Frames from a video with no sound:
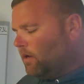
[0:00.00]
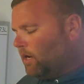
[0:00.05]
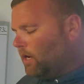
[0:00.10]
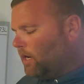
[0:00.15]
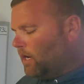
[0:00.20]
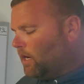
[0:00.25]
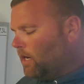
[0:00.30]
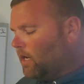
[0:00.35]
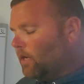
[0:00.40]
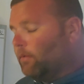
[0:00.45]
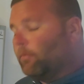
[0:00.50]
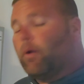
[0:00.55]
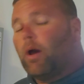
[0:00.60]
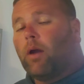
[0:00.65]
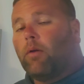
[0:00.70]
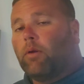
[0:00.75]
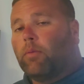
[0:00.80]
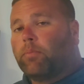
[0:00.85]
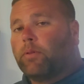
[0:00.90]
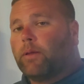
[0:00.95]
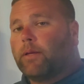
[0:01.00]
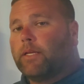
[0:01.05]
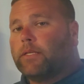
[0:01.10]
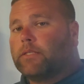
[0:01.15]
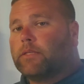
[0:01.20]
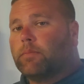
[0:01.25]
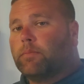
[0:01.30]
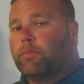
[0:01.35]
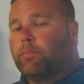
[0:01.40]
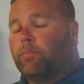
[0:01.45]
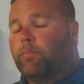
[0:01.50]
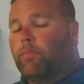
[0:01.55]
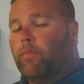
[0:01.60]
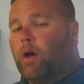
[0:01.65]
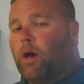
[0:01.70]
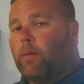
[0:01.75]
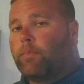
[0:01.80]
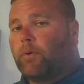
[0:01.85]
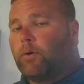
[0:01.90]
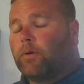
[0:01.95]
Uh, I replaced
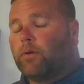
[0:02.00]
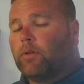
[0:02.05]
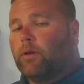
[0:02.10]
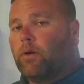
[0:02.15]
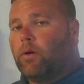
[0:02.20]
upper and